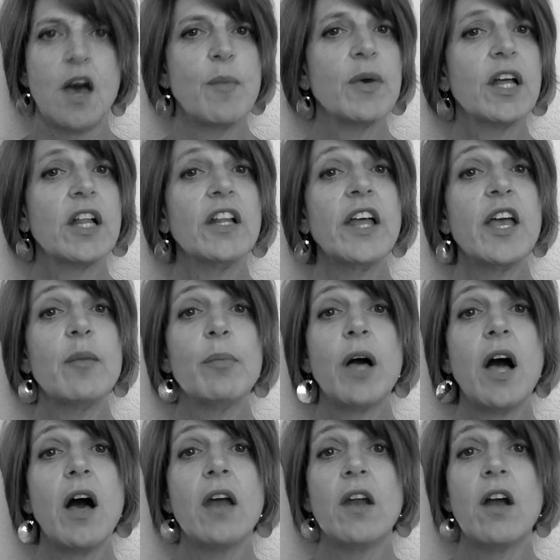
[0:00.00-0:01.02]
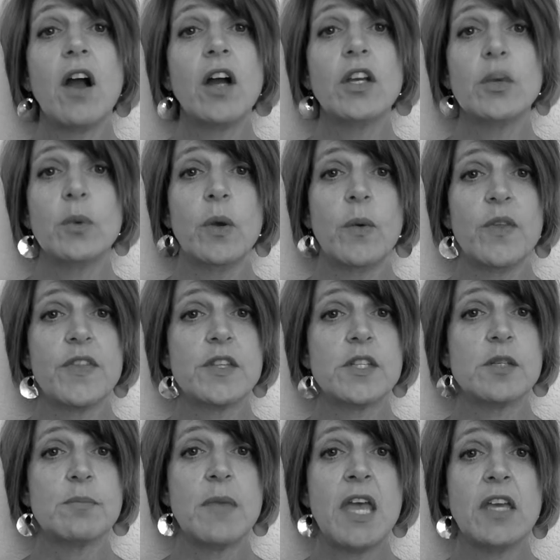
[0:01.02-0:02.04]
I'm a clay pot arguing with
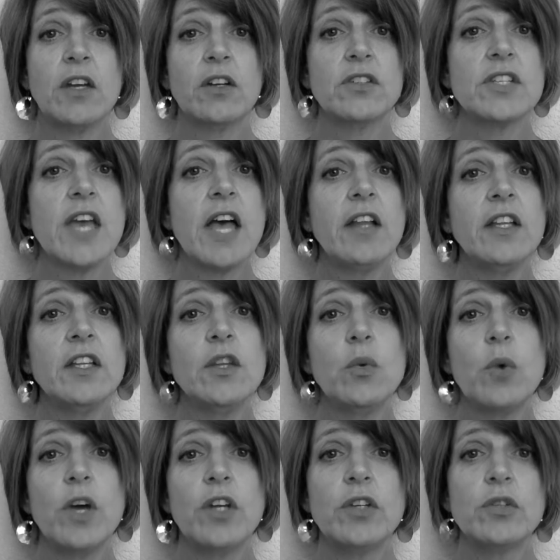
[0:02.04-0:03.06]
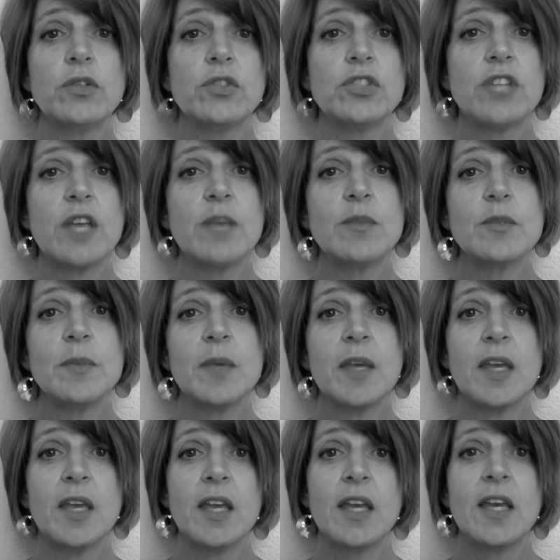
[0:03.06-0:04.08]
its maker, telling the one who shaped
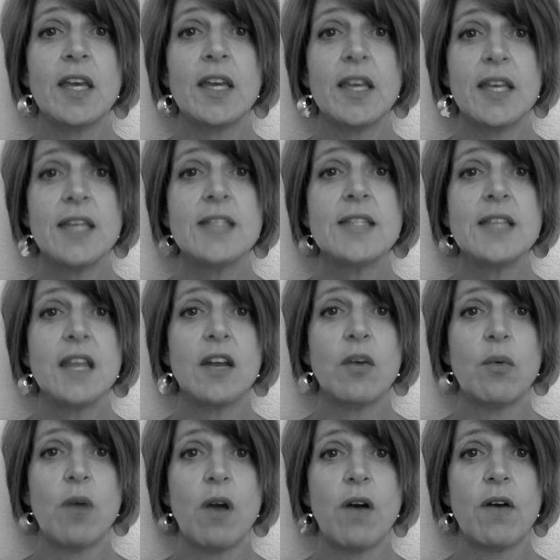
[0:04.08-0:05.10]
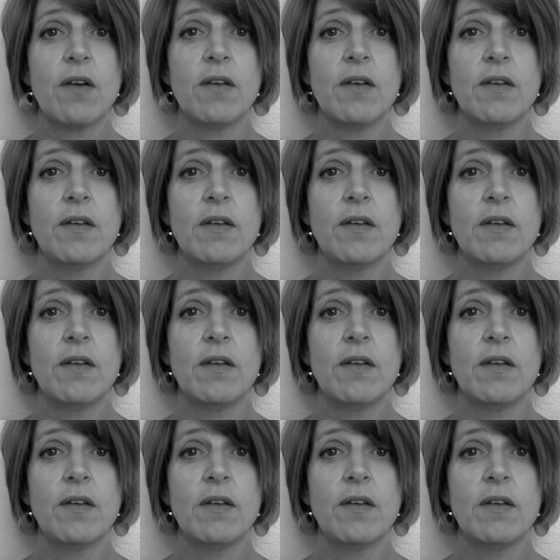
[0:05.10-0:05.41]
me he did it wrong.